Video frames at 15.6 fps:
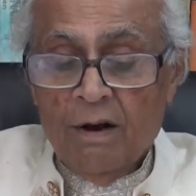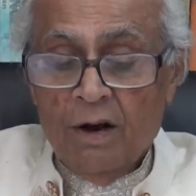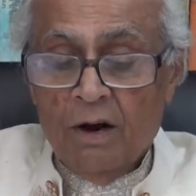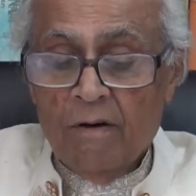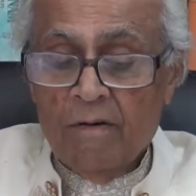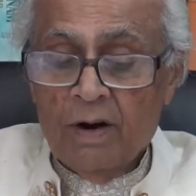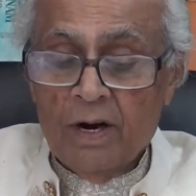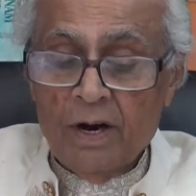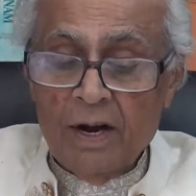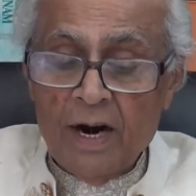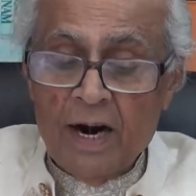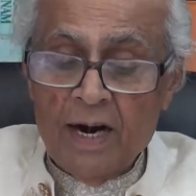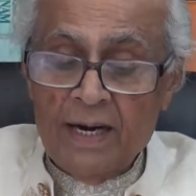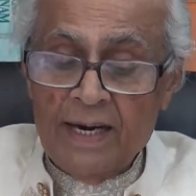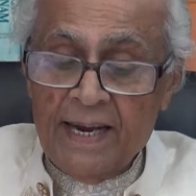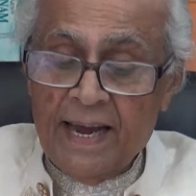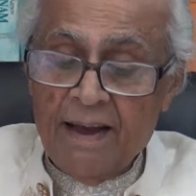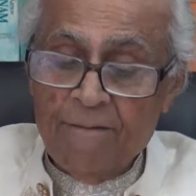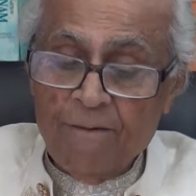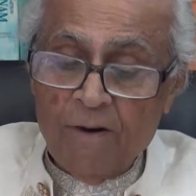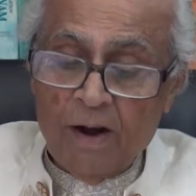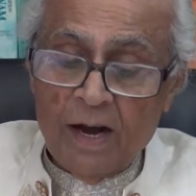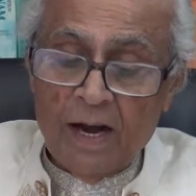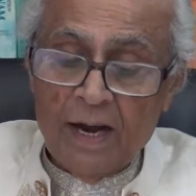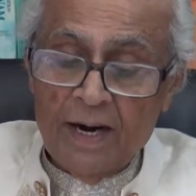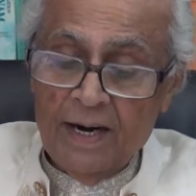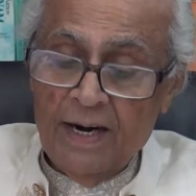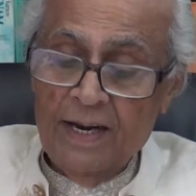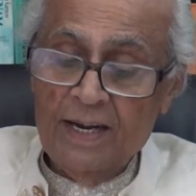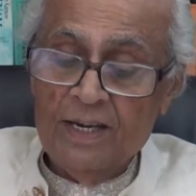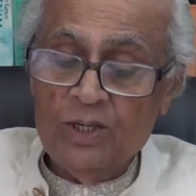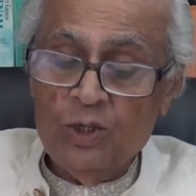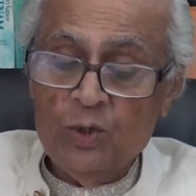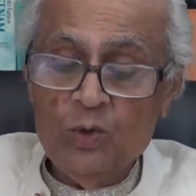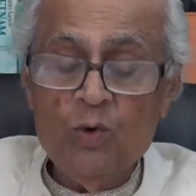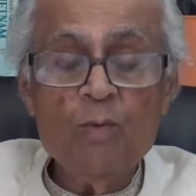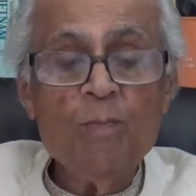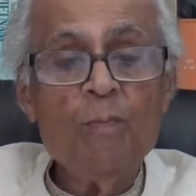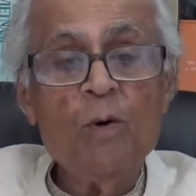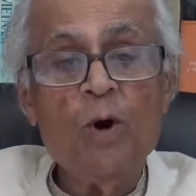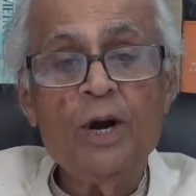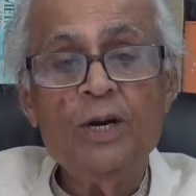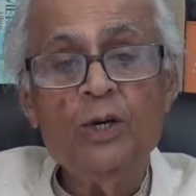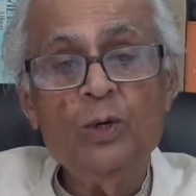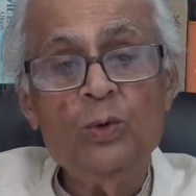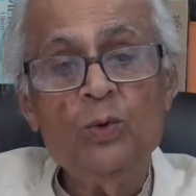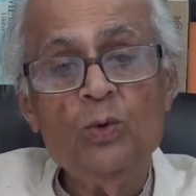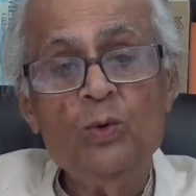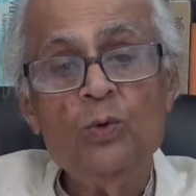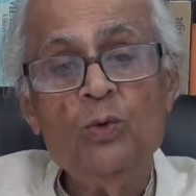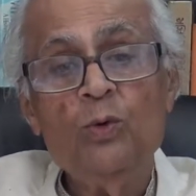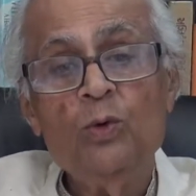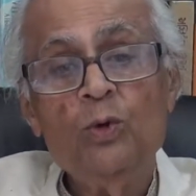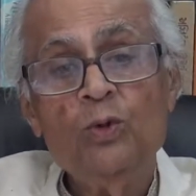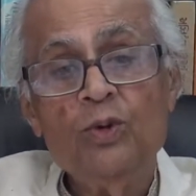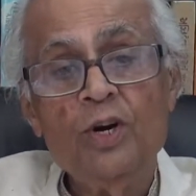Our current TFR is 2.23,